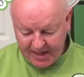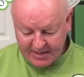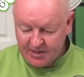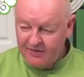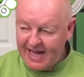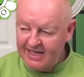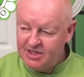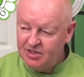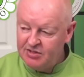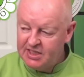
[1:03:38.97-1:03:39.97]
And so that
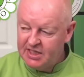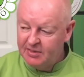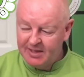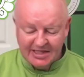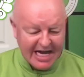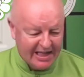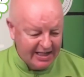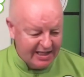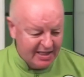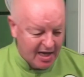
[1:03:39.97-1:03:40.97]
is using the
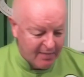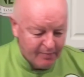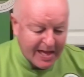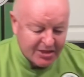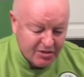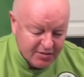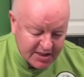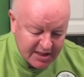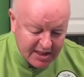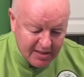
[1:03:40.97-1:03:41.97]
metallic, that's
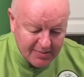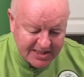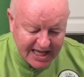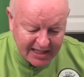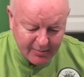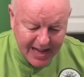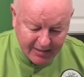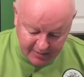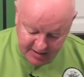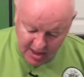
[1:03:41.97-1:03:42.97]
using the metallic
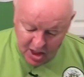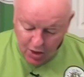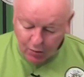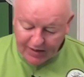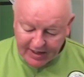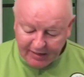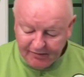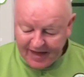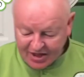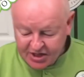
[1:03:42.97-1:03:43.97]
powders with the
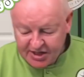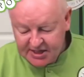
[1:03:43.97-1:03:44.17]
confectioner's